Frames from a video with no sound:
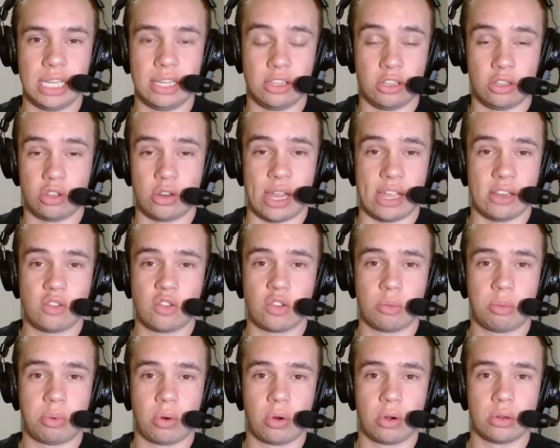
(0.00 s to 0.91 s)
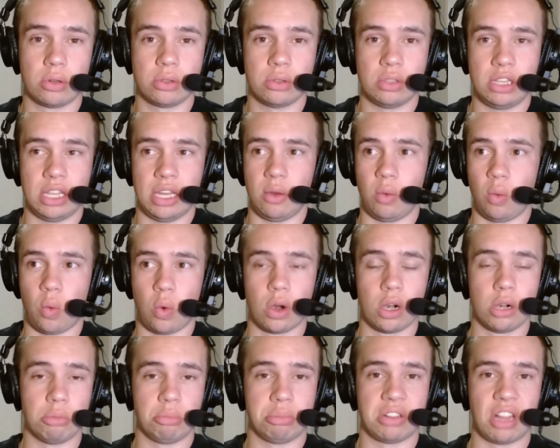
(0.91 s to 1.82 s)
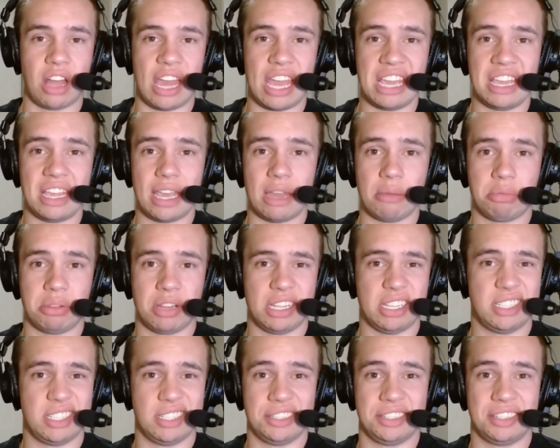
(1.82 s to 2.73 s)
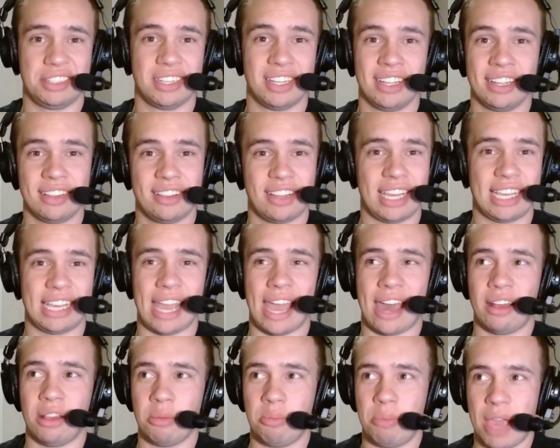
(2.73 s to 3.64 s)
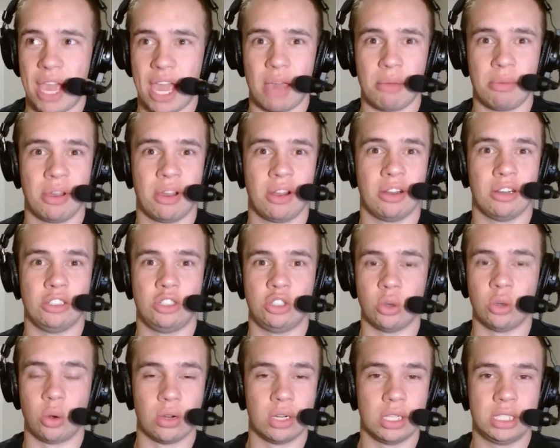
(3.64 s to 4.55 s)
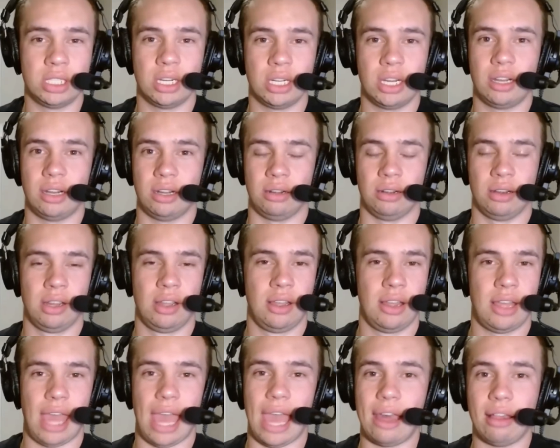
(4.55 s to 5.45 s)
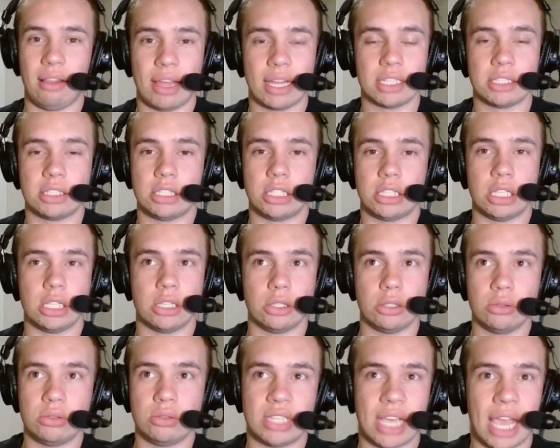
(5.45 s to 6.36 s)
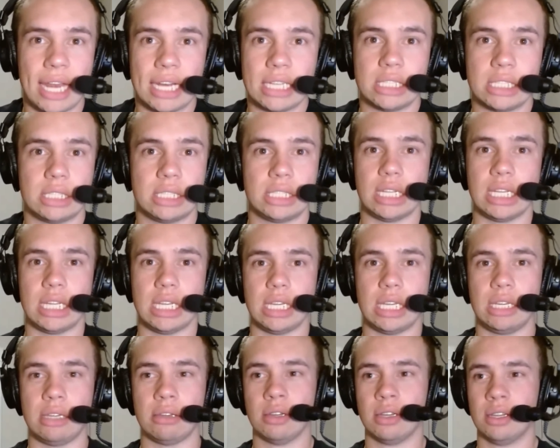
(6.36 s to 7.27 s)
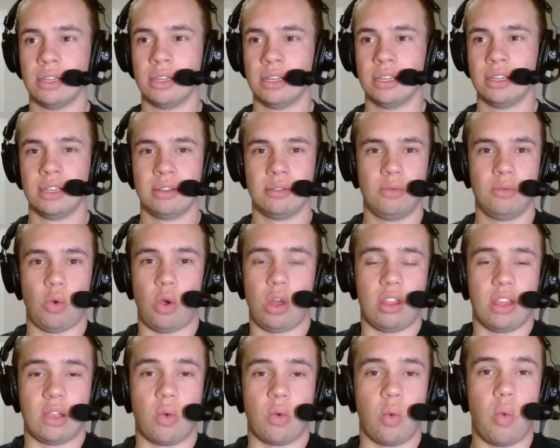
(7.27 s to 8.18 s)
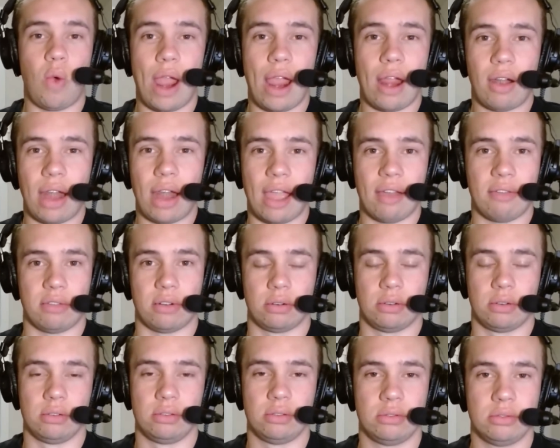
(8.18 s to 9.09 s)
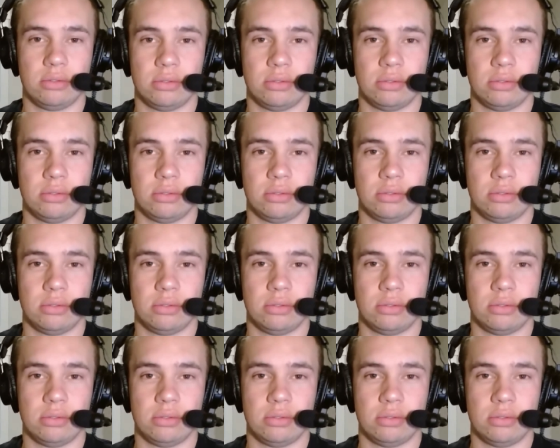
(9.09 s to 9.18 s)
in the transfer portal that weren't playing at places like Alabama or Georgia or LSU, Tennessee? What, like, wherever?